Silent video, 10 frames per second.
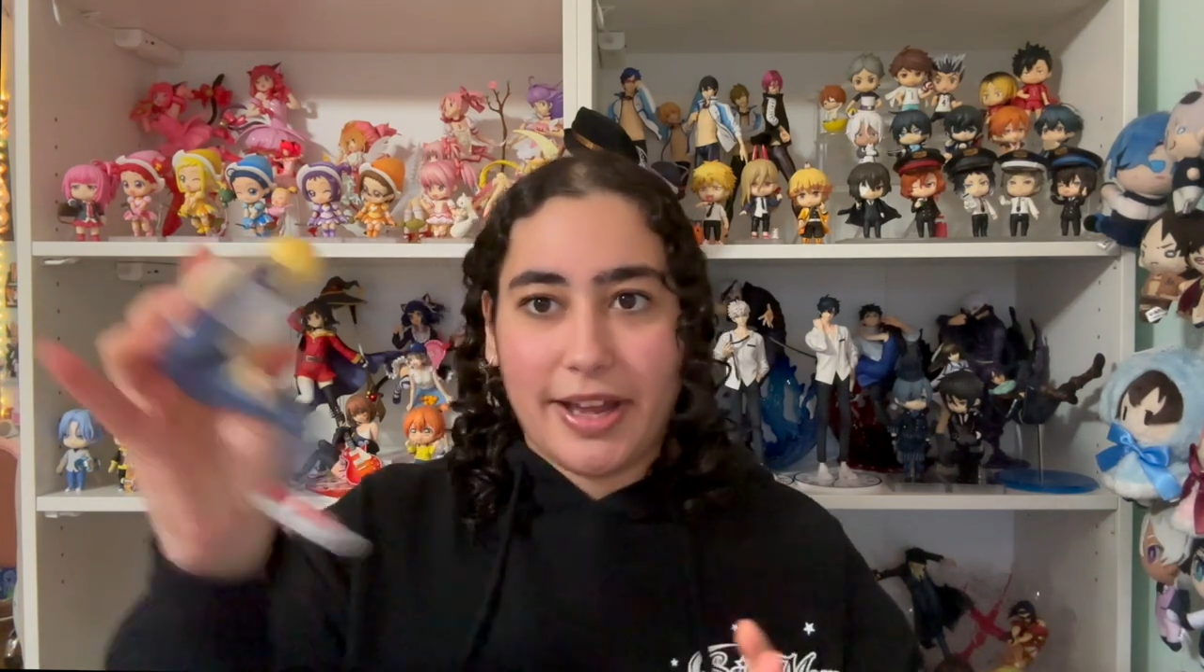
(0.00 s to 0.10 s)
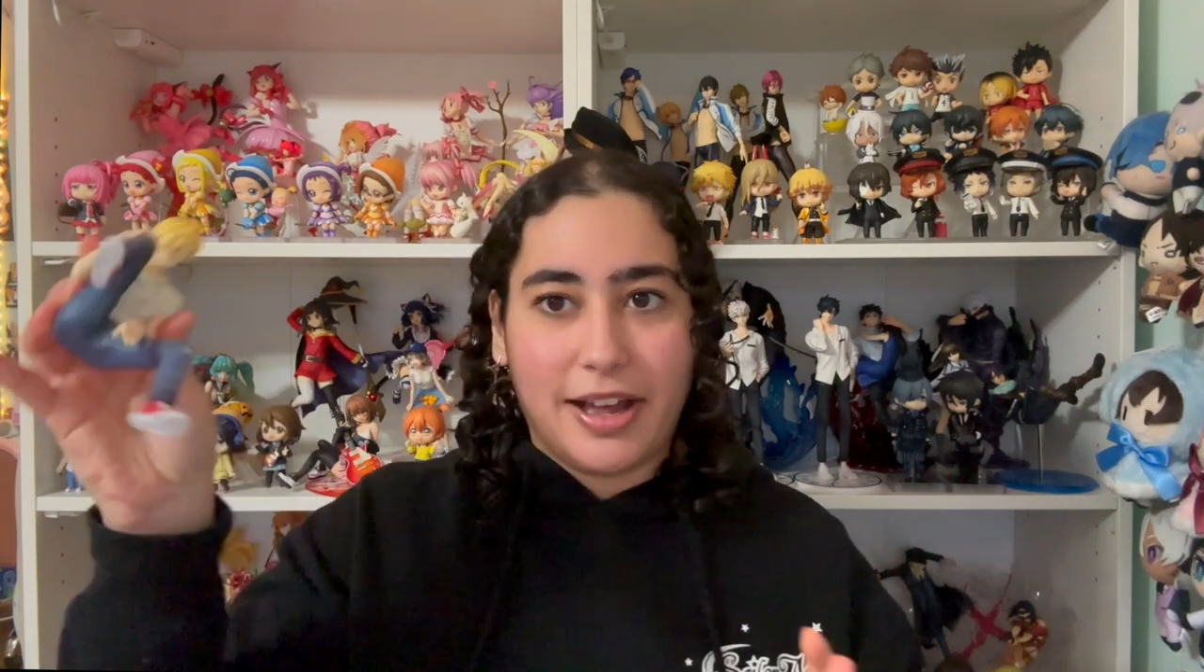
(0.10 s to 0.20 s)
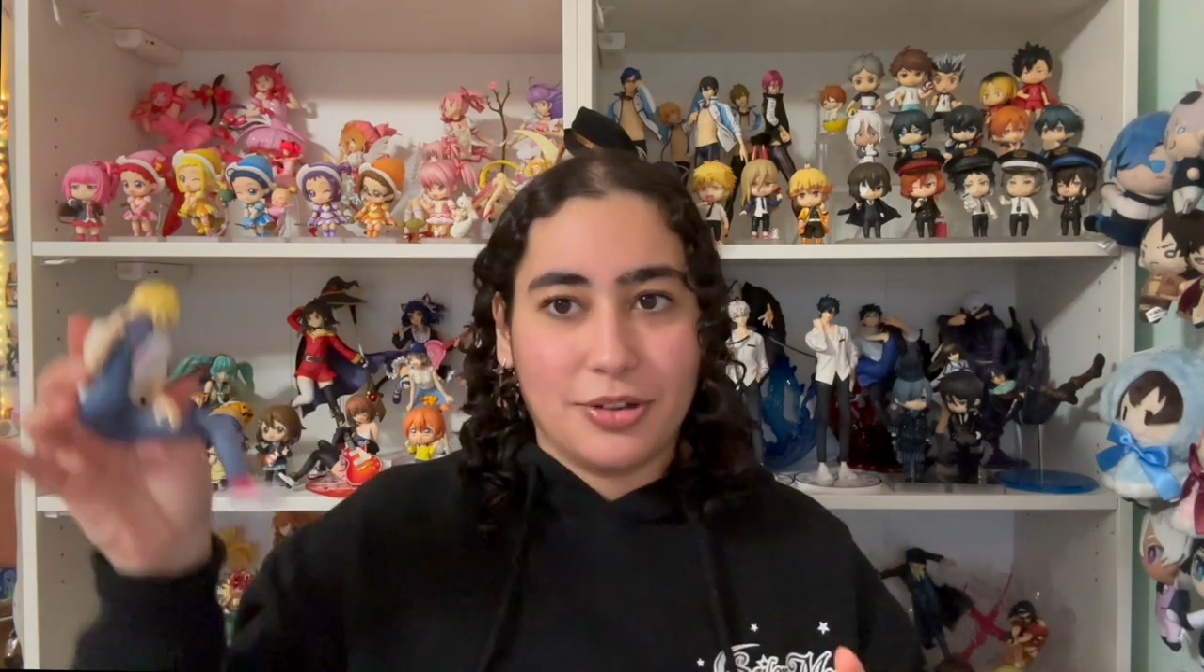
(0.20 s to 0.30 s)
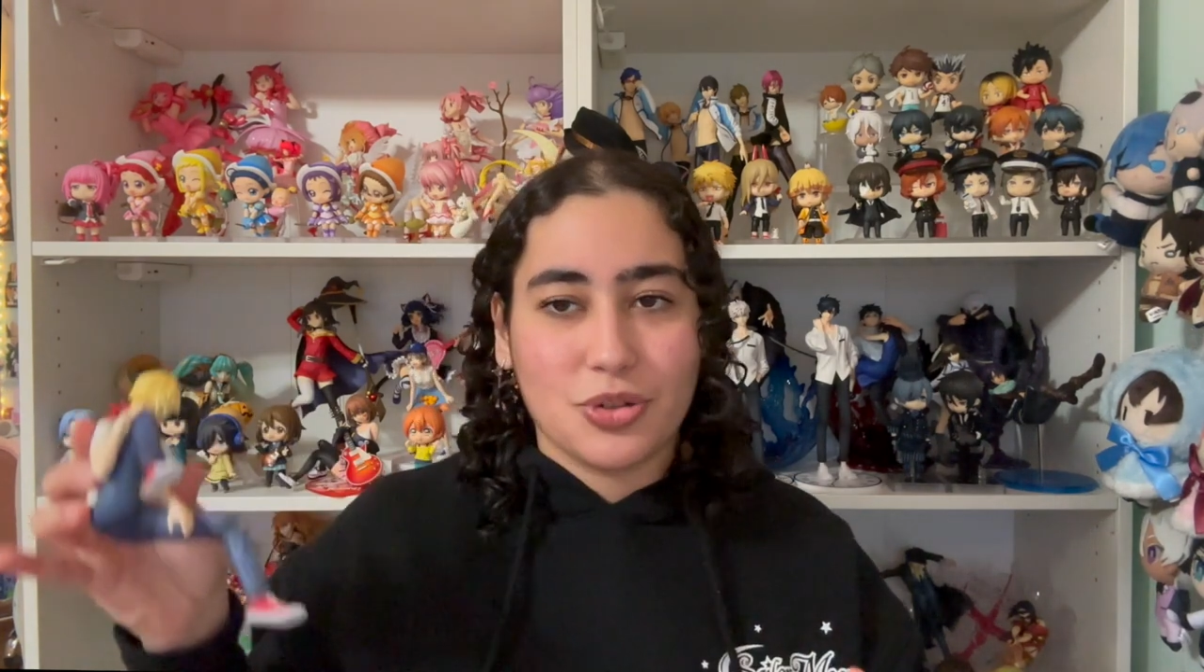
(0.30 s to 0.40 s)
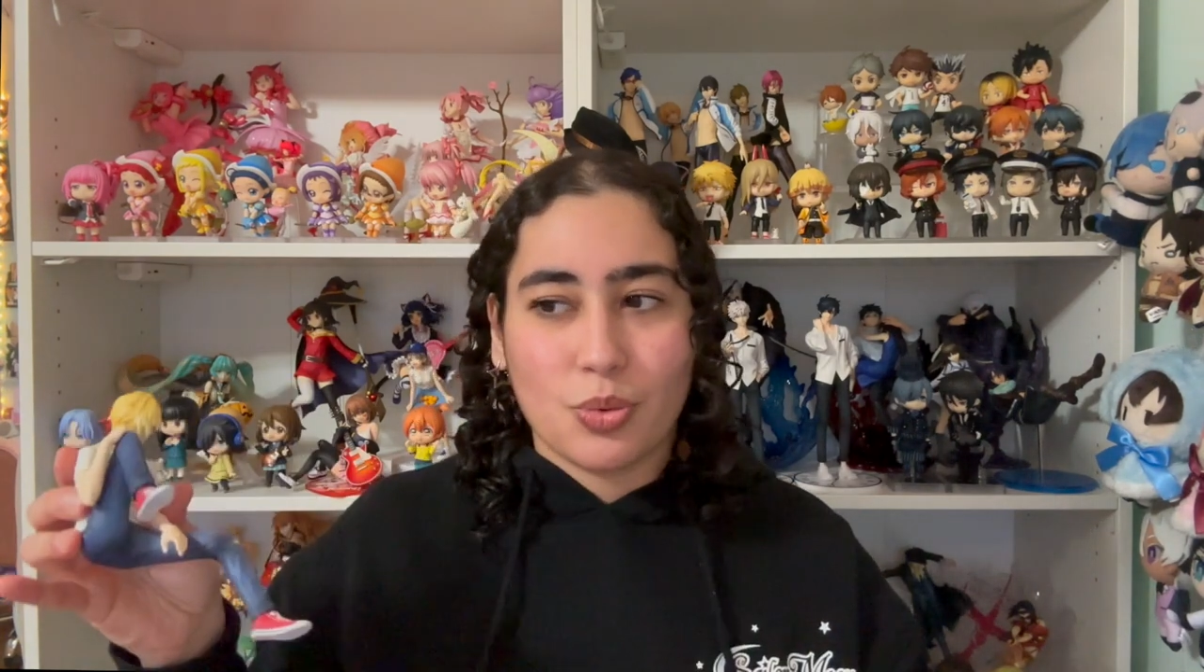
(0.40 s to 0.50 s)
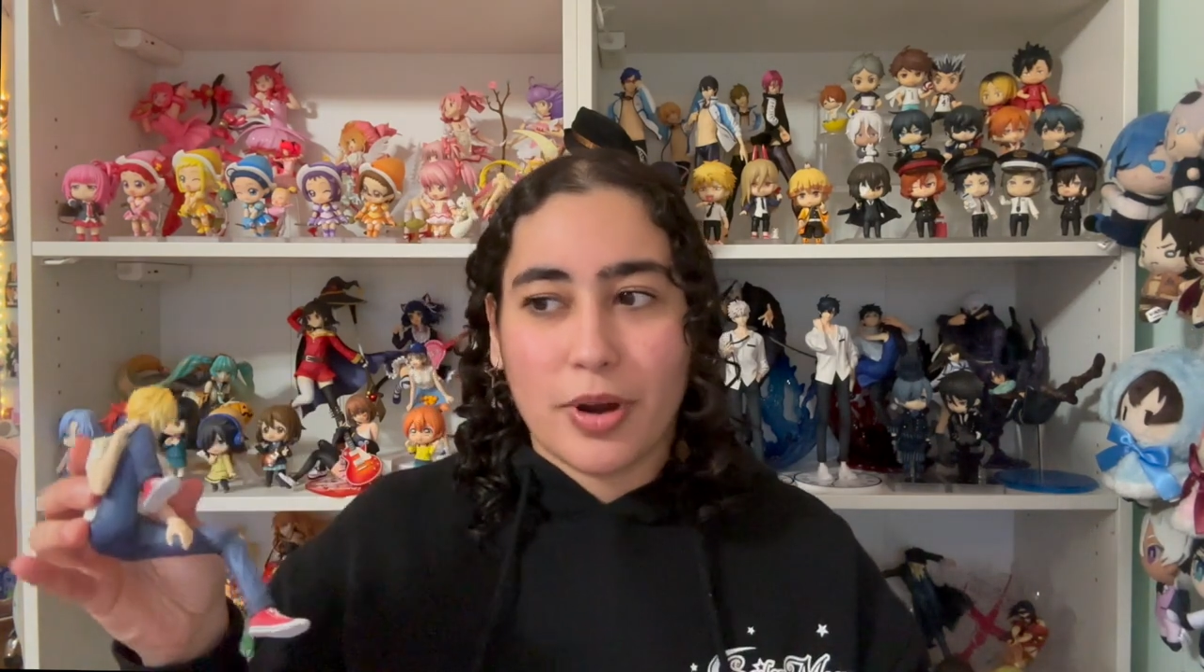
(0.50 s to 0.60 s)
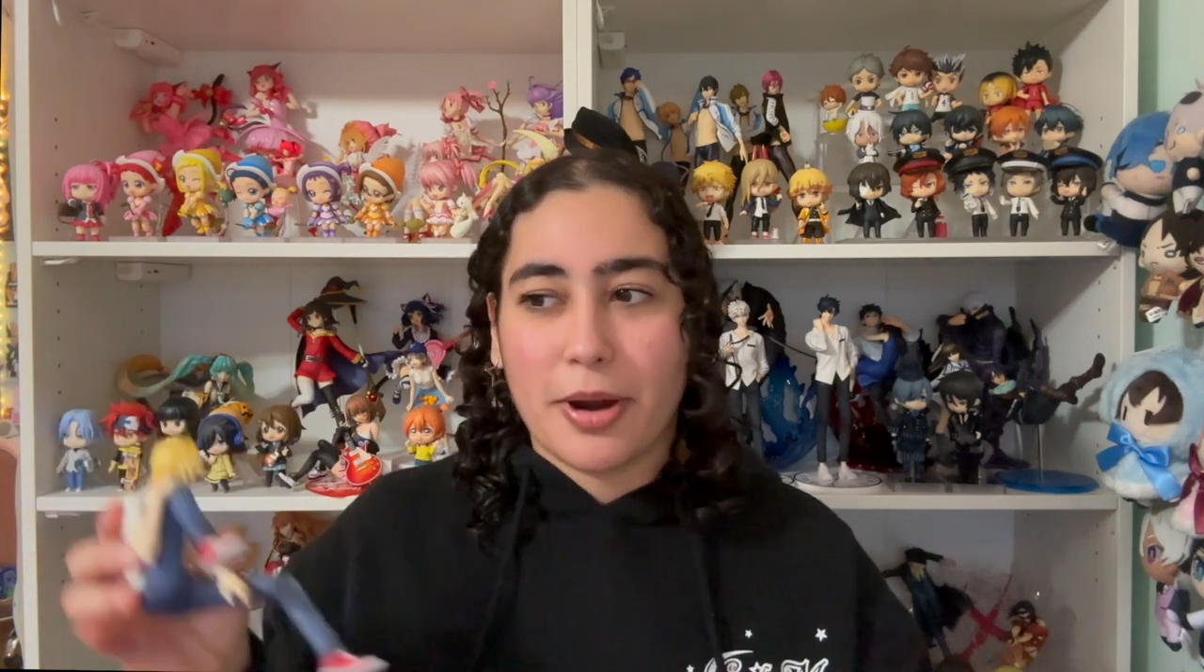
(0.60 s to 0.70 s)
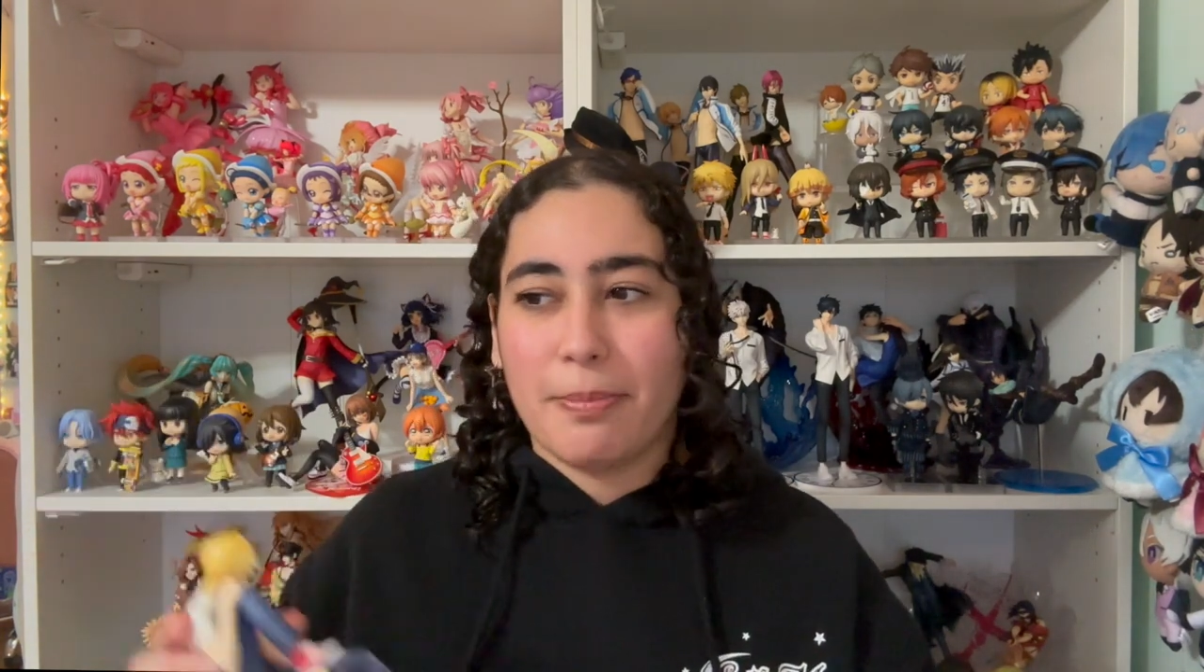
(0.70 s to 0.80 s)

it elsewhere,